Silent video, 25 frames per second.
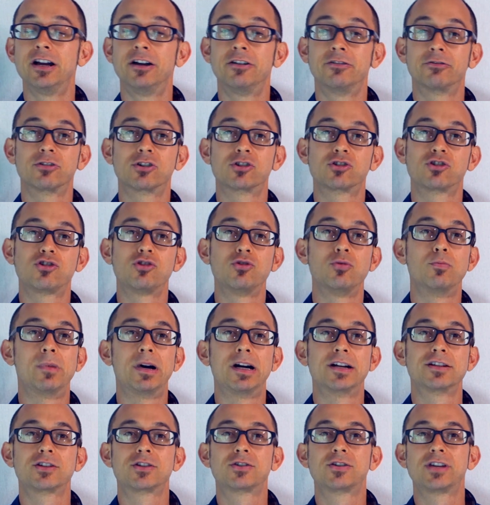for 2
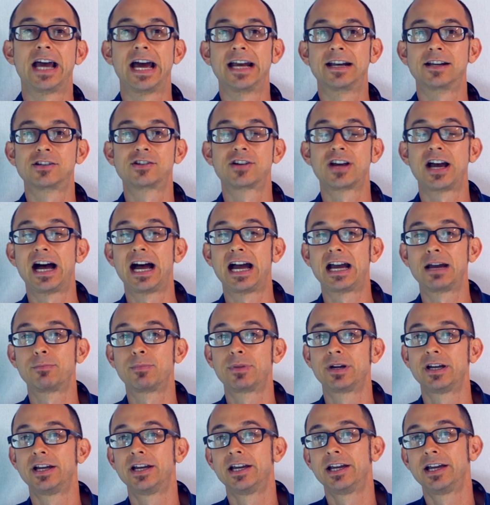months at a time.
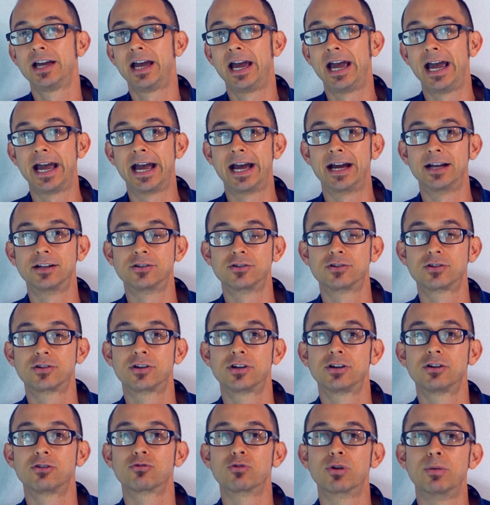And
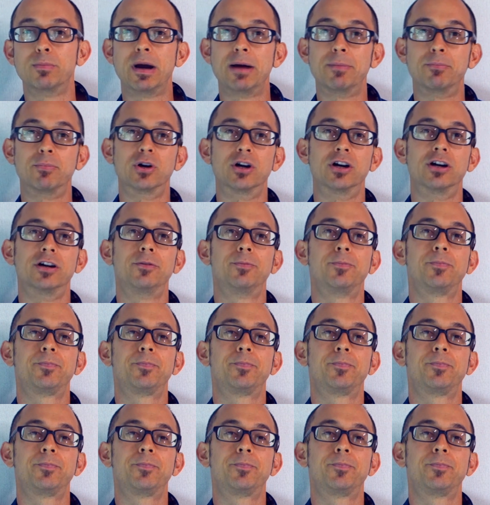remember,